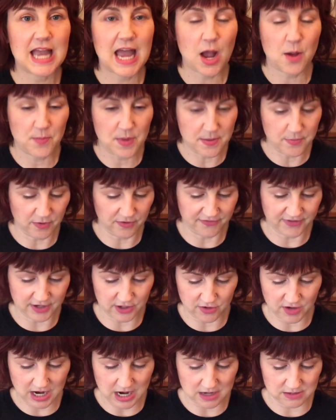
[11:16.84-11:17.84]
how people
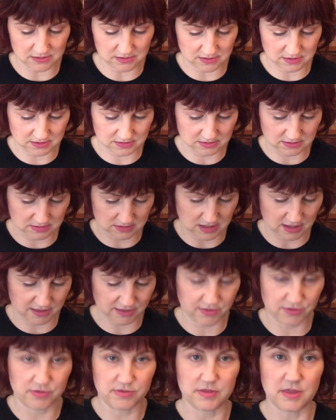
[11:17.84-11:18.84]
figure out the
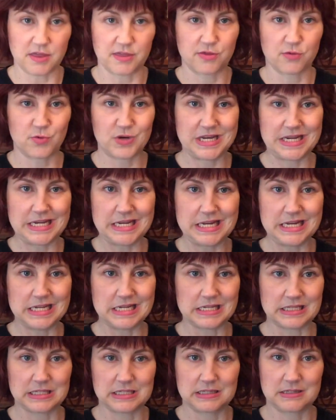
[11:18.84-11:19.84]

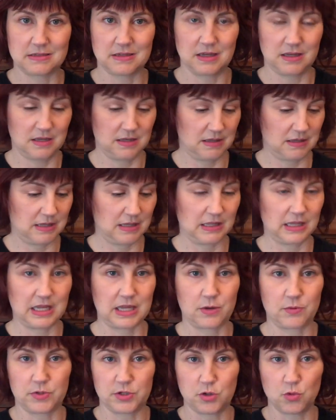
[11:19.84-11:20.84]
3D-ness, and that,
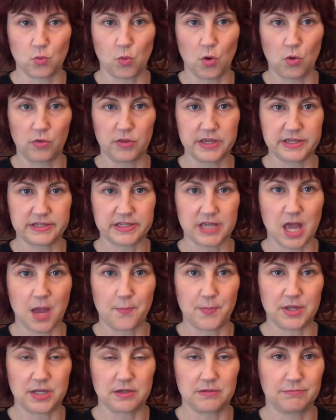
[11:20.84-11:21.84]
like, when you roll this up
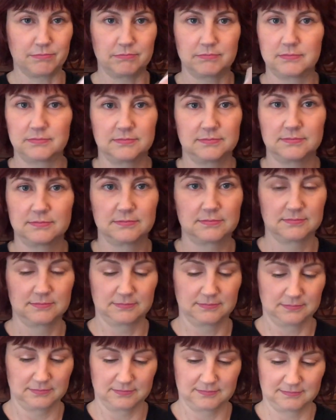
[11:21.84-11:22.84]
and
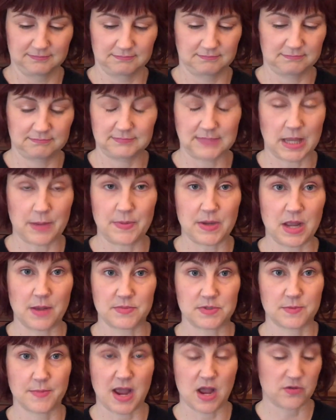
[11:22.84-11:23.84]
it
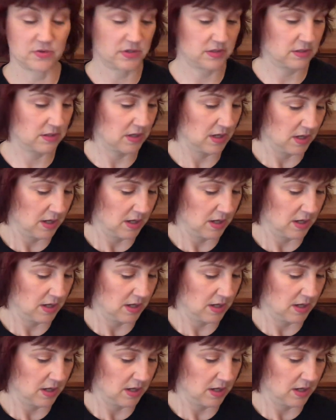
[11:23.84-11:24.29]
becomes a mouse.